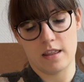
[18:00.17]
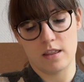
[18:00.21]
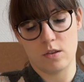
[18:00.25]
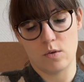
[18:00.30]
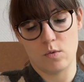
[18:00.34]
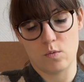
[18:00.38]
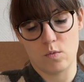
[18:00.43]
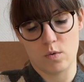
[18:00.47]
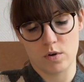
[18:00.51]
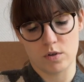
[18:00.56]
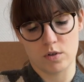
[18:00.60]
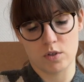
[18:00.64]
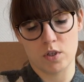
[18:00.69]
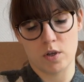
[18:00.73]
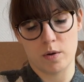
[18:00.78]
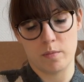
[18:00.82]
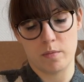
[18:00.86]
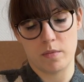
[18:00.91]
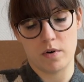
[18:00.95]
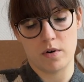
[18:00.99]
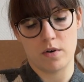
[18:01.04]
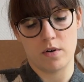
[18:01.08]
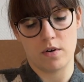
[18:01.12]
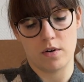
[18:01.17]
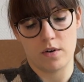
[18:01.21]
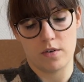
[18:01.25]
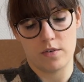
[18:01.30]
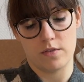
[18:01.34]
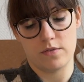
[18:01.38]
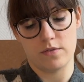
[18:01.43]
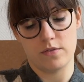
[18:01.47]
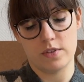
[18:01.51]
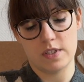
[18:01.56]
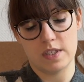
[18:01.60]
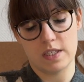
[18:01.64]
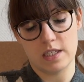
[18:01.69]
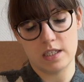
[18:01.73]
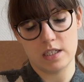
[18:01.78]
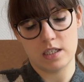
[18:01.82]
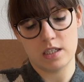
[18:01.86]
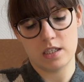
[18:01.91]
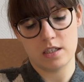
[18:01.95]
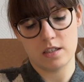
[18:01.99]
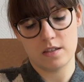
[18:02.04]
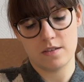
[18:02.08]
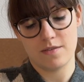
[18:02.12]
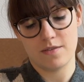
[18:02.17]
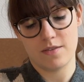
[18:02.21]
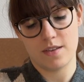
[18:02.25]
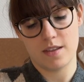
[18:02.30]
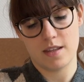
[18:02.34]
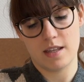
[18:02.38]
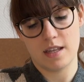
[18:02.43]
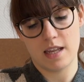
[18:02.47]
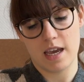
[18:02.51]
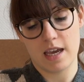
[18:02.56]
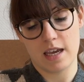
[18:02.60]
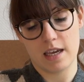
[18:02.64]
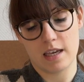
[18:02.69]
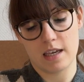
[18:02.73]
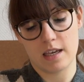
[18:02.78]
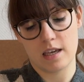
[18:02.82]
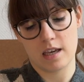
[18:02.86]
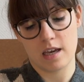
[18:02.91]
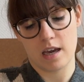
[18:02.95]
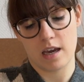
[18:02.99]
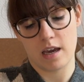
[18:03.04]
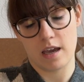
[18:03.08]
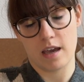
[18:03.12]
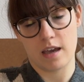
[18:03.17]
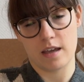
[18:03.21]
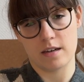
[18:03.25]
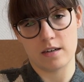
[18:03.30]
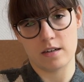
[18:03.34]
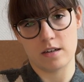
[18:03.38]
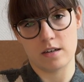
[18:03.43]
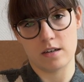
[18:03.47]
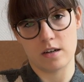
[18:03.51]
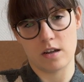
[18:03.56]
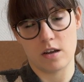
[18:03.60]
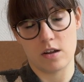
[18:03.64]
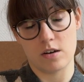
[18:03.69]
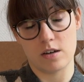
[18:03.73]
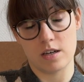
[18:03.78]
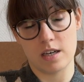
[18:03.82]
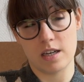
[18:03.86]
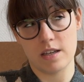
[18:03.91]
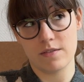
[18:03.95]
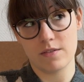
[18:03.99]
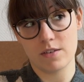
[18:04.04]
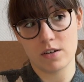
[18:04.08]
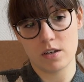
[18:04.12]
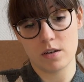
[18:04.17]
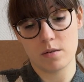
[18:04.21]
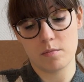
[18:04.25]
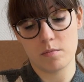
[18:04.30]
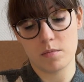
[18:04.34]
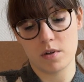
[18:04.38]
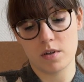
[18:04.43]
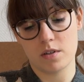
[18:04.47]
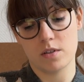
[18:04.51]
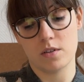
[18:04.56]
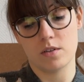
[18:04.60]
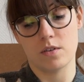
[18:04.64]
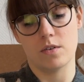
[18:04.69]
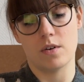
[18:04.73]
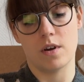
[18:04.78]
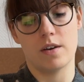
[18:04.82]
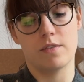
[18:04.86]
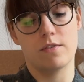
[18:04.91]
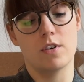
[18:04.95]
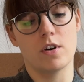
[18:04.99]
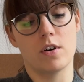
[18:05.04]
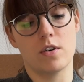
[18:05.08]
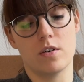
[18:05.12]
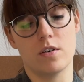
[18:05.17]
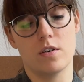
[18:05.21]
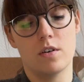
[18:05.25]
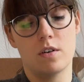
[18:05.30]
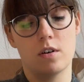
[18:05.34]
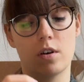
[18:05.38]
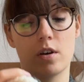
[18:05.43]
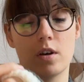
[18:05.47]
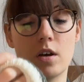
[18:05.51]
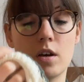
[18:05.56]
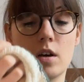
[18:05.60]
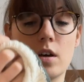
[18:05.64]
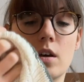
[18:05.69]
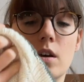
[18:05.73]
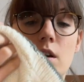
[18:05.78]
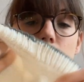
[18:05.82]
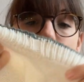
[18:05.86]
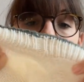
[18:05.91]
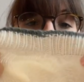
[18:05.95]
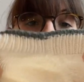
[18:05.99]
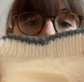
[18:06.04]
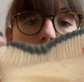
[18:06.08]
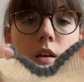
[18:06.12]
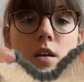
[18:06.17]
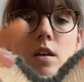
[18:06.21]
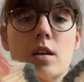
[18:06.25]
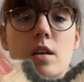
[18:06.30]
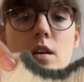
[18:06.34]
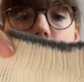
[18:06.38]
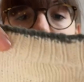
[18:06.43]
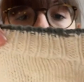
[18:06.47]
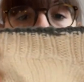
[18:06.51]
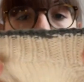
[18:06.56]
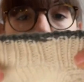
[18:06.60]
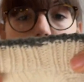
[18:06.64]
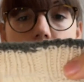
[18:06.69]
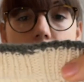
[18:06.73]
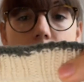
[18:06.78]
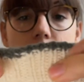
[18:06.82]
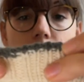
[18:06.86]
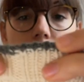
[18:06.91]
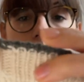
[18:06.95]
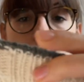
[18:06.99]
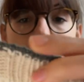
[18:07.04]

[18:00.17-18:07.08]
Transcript: the wrong number of stitches for the neck. I had an uneven number, so I've got like